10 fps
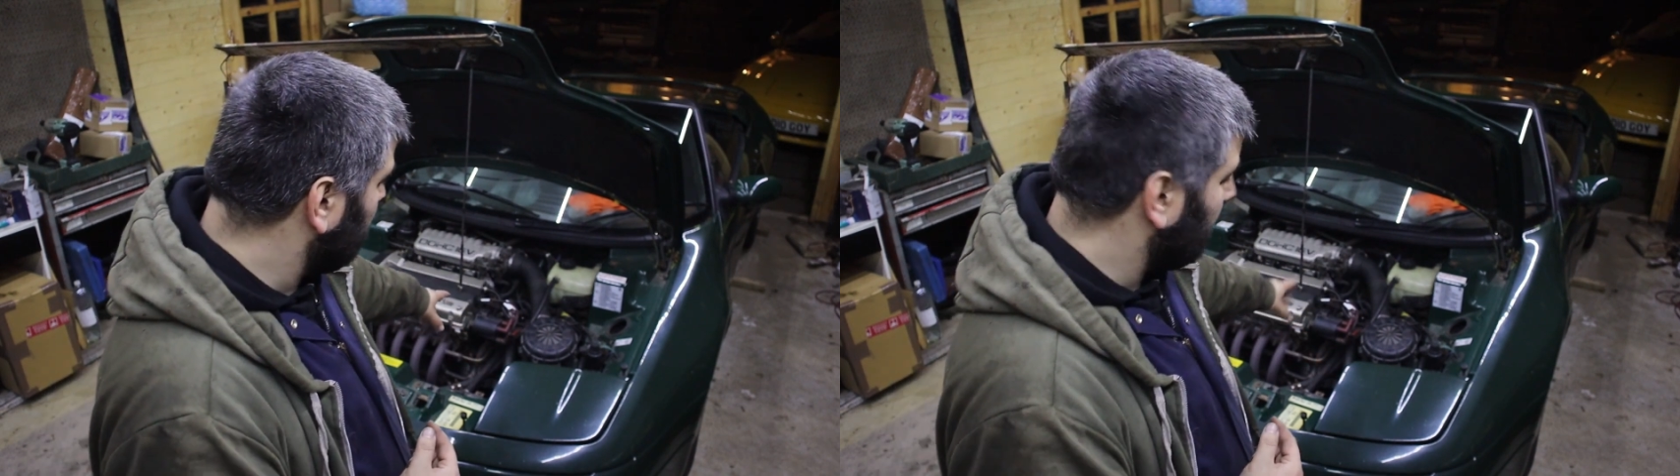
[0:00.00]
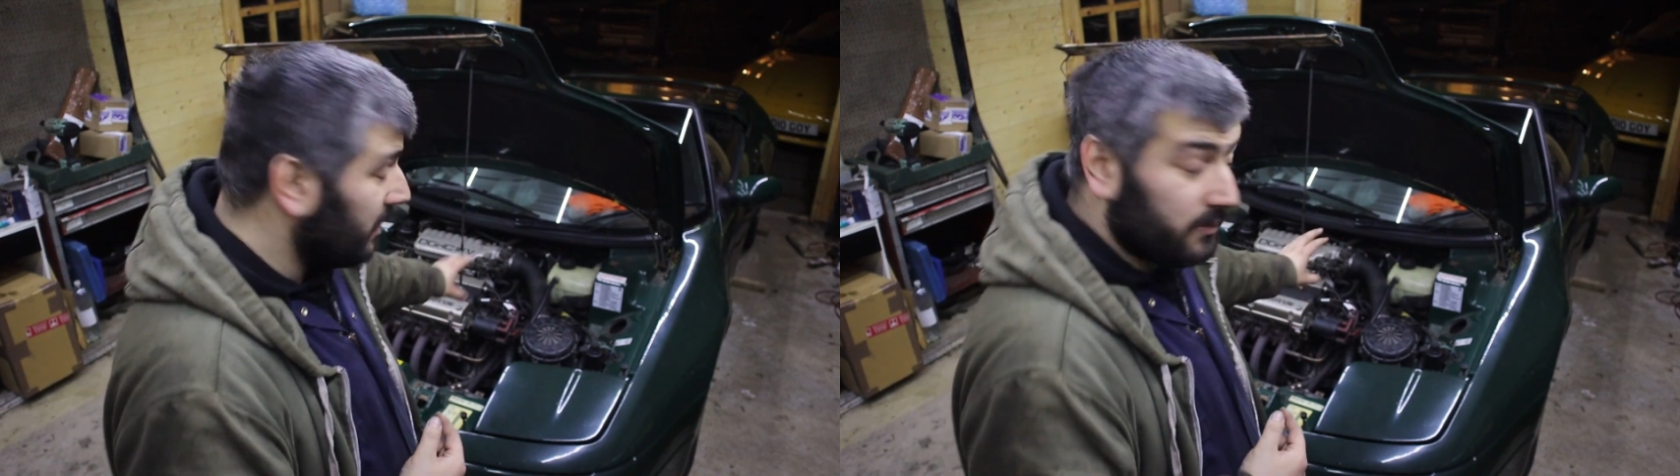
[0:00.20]

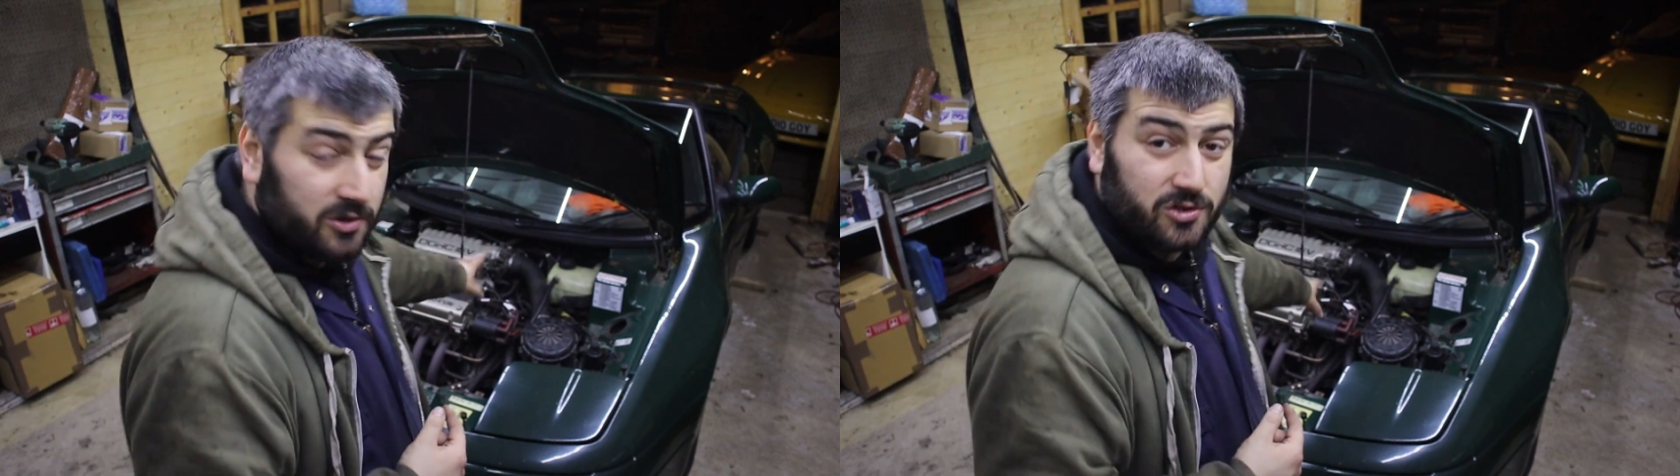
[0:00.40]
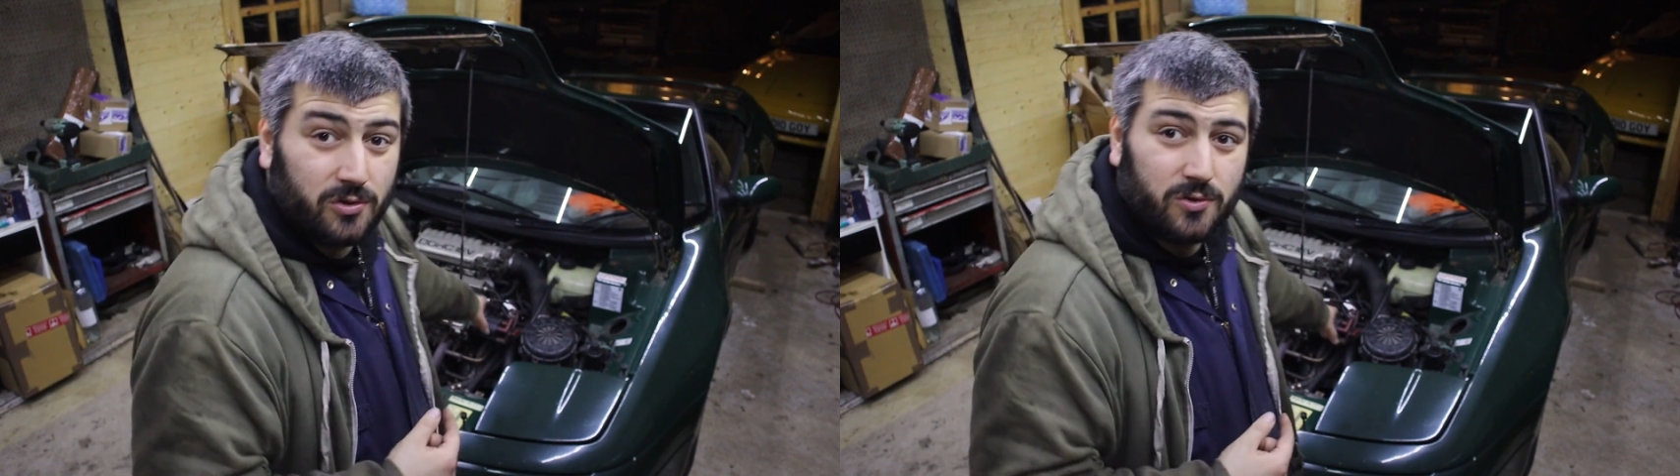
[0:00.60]
and I will
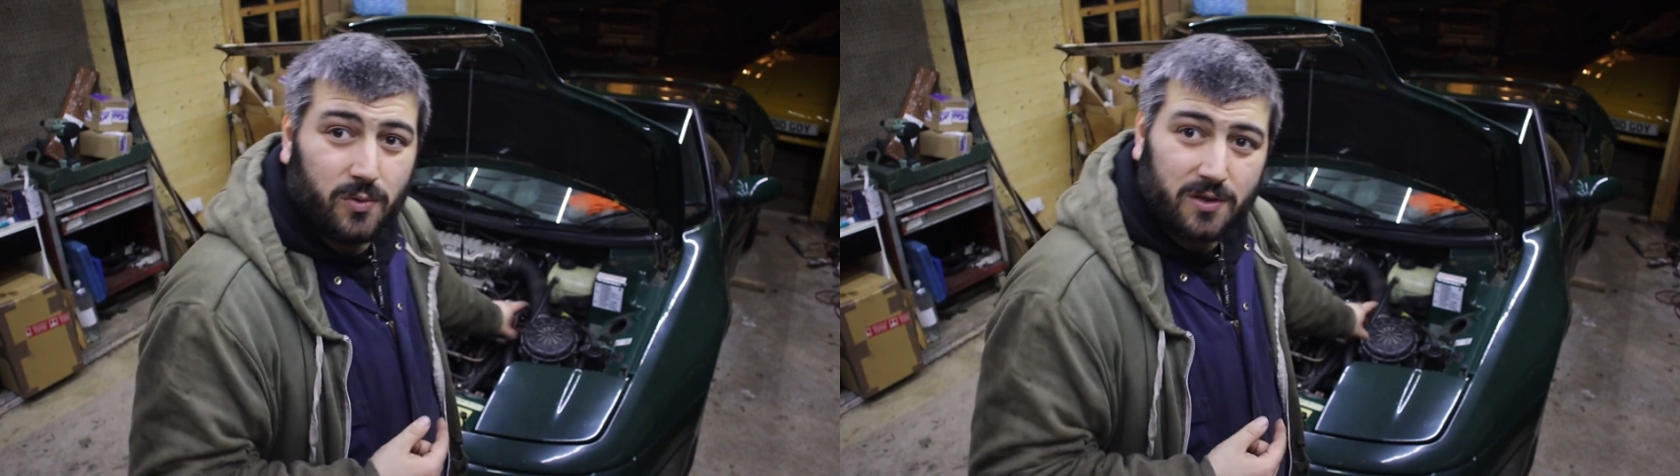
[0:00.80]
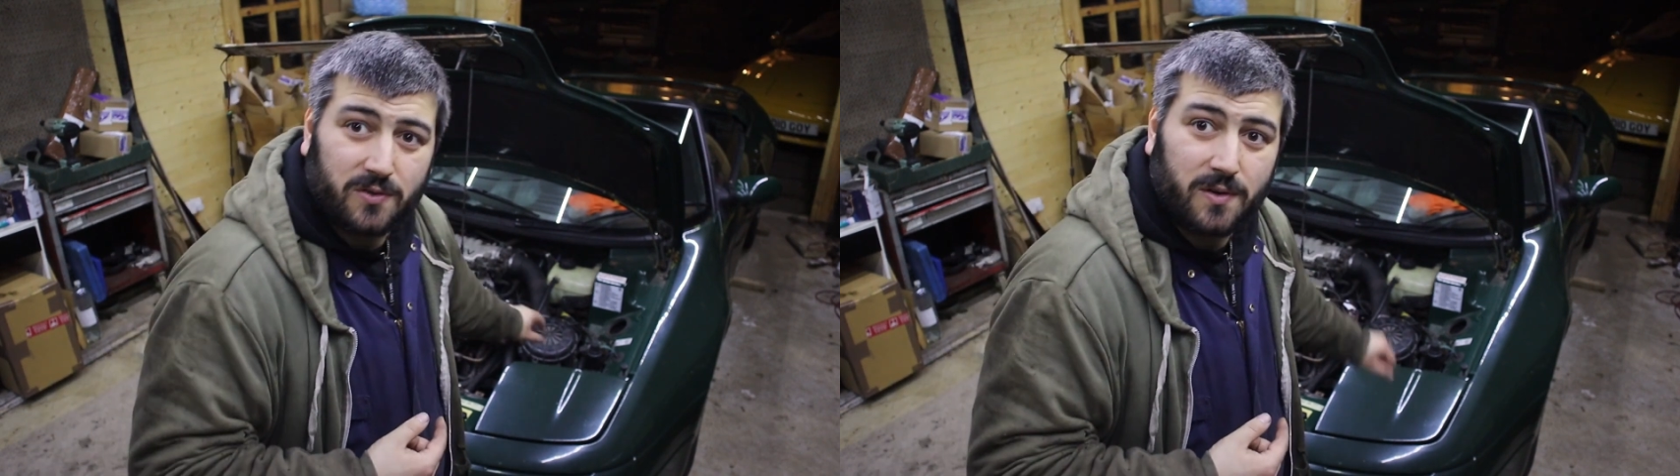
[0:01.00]
show you
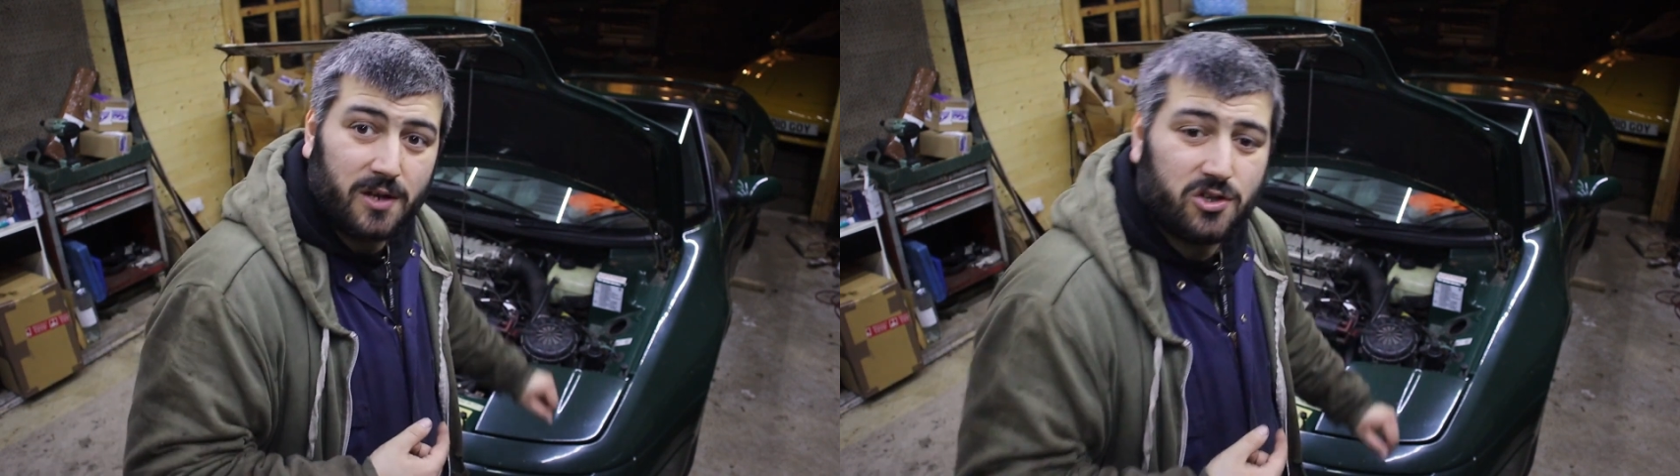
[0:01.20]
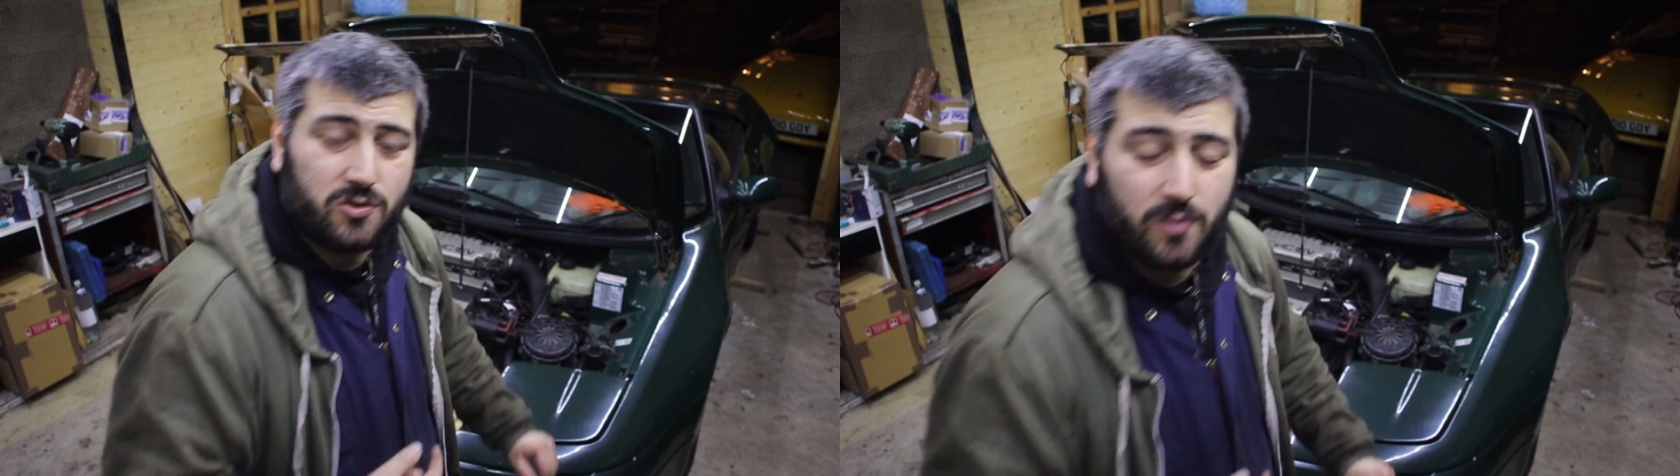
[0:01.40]
what
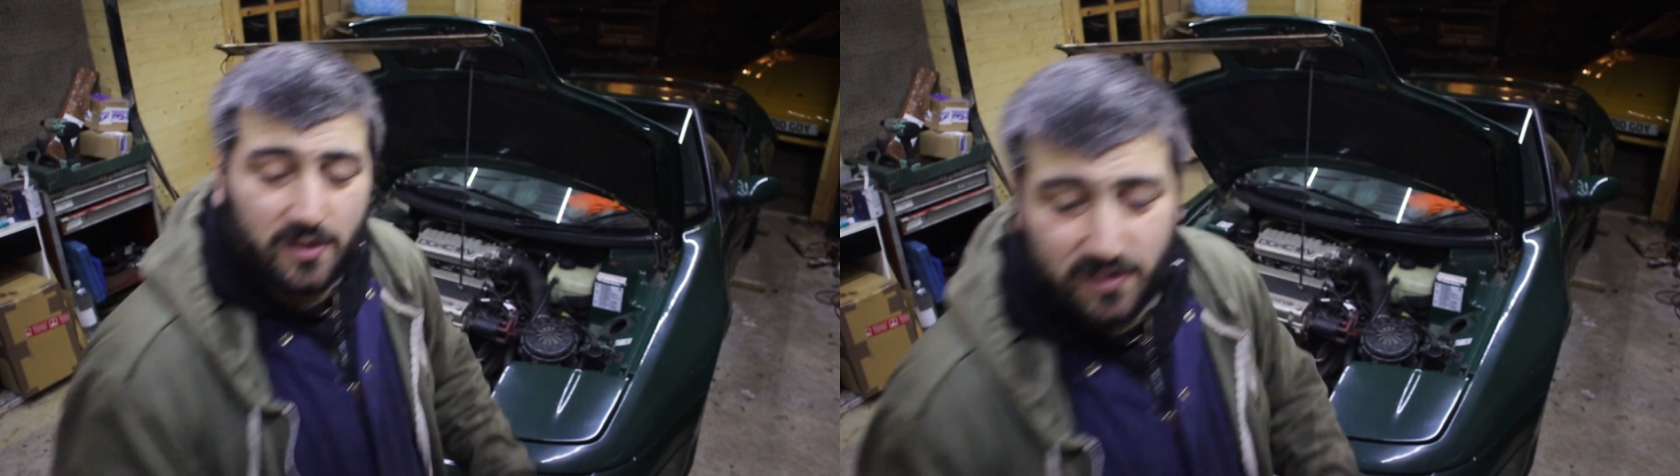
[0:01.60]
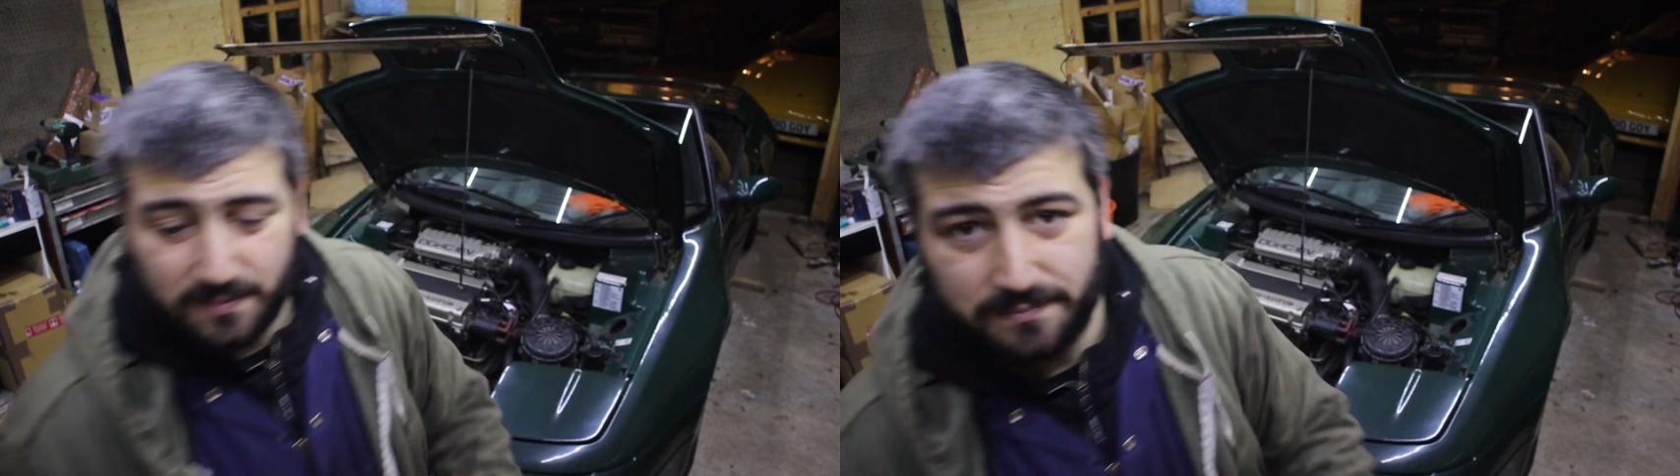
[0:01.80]
the issue
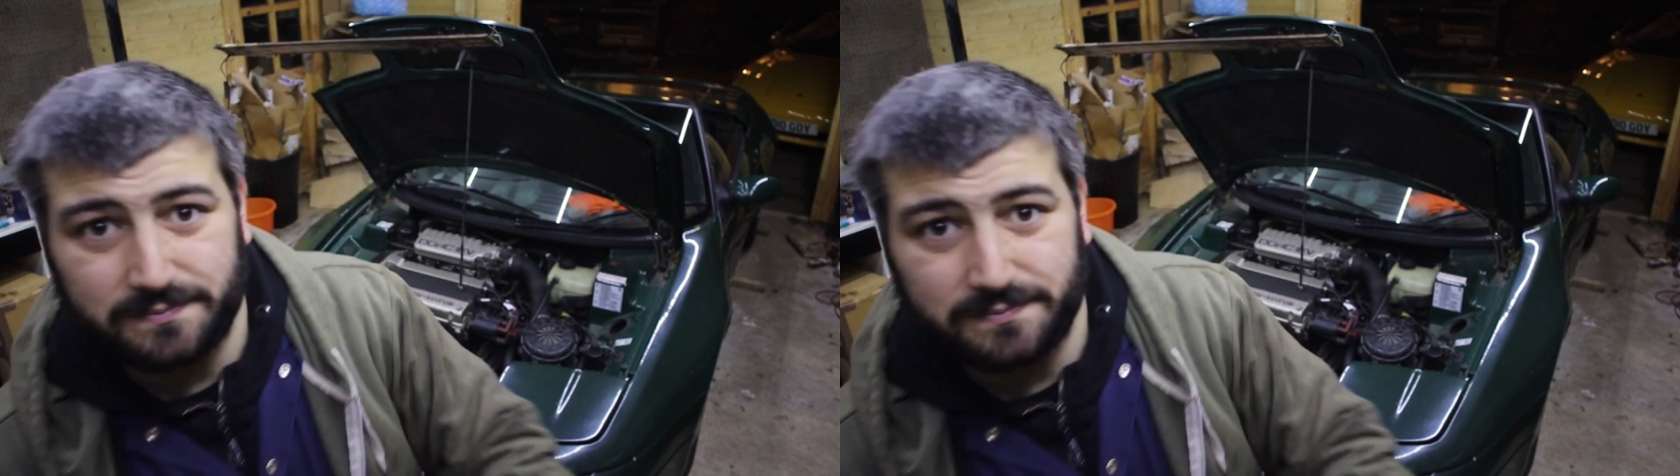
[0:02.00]
was.